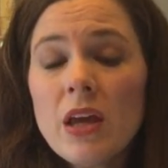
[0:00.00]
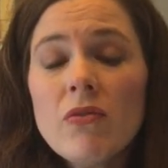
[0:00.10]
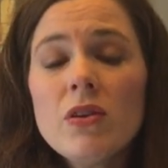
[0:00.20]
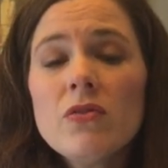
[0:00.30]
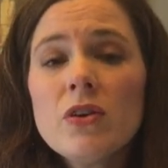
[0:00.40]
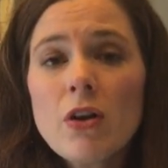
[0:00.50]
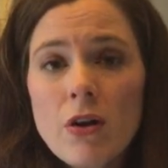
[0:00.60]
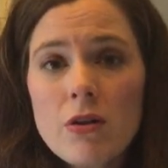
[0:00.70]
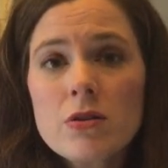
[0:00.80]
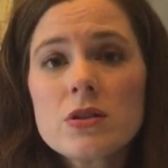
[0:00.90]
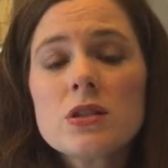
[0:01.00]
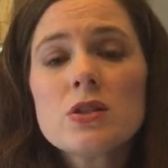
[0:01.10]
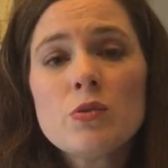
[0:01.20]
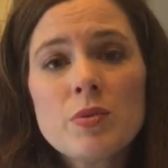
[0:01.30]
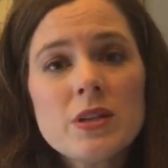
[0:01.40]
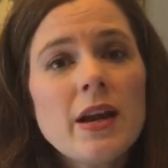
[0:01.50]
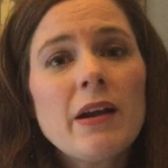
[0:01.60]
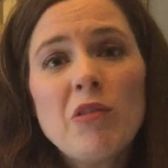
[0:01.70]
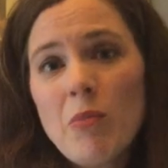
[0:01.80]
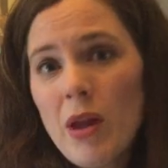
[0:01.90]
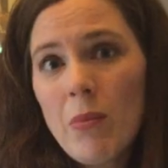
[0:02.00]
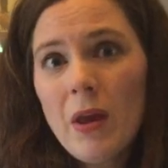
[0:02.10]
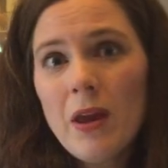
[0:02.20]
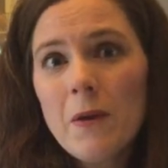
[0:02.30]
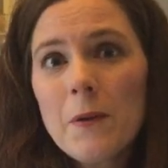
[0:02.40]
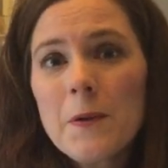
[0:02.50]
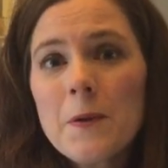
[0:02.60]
even if it hurts, to protect the baby."